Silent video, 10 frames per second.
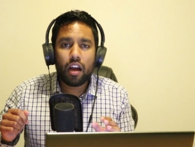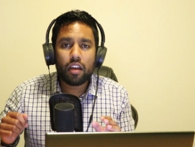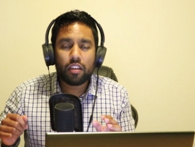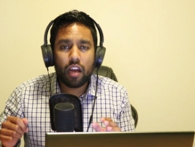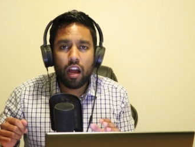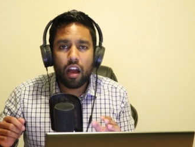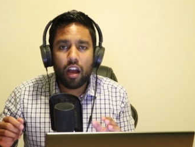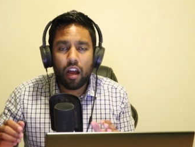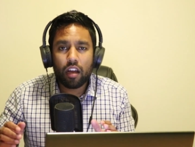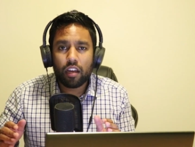
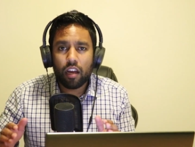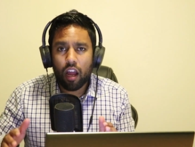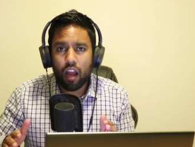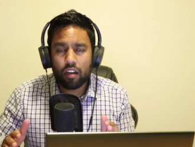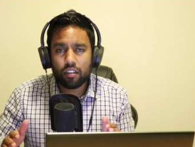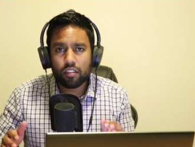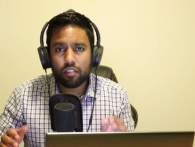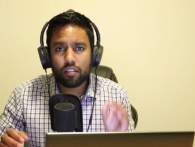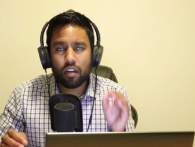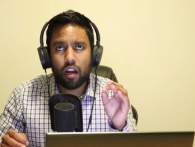I...
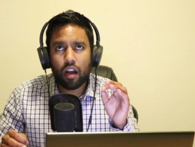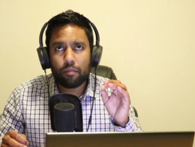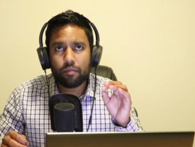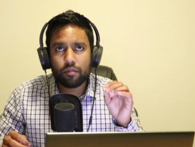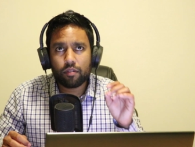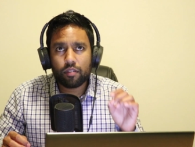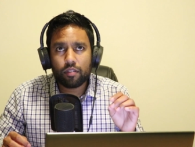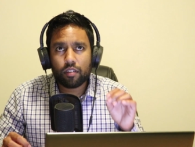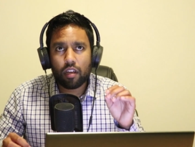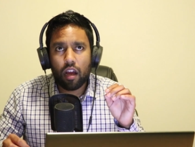I, um,
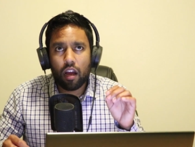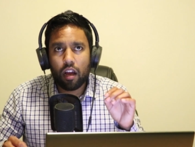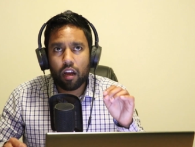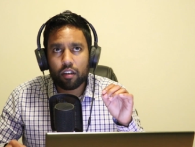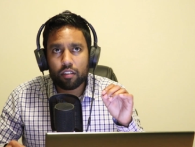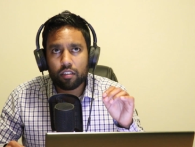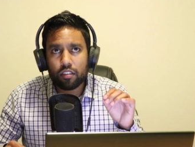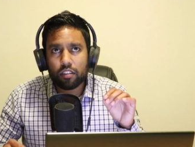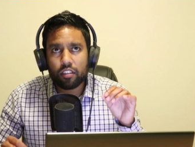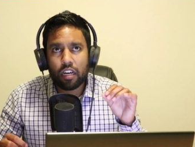uh,
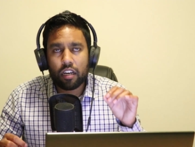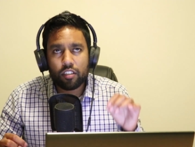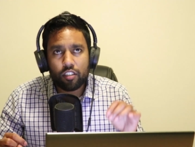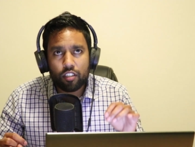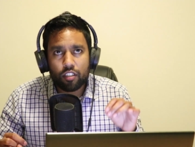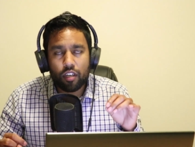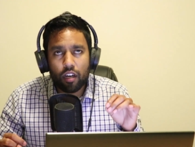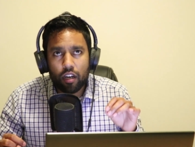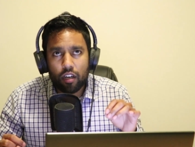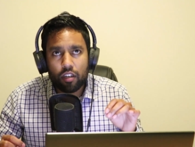I,
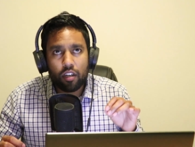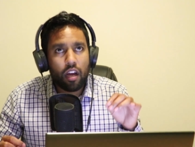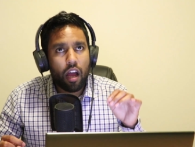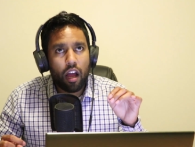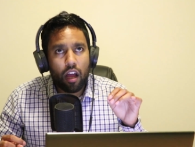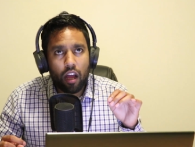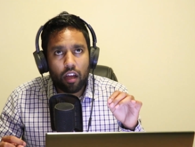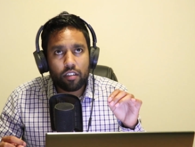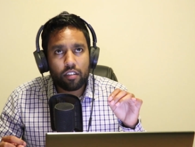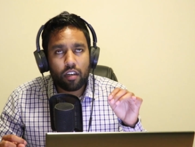uh,
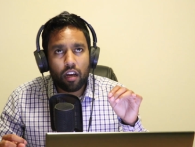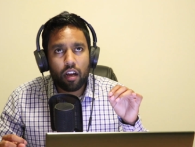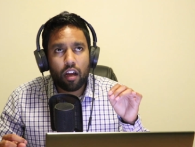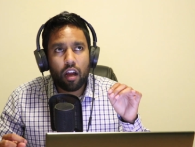uh, yeah,